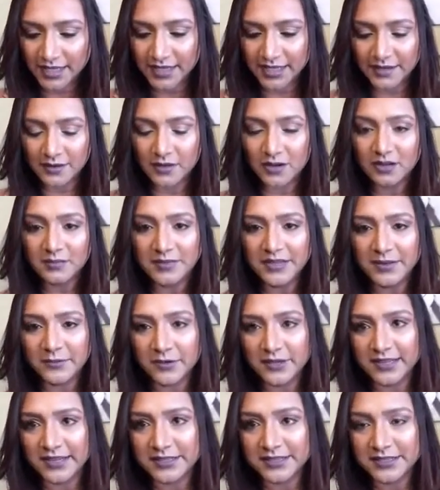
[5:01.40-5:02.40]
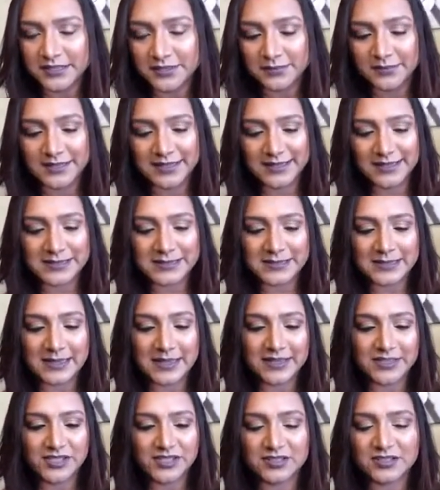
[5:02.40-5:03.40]
And normally what I do is
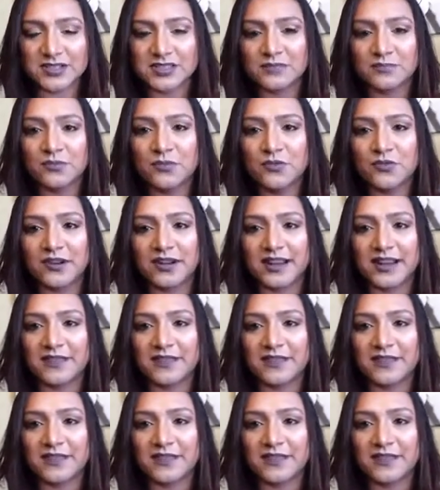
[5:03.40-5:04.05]
I just pour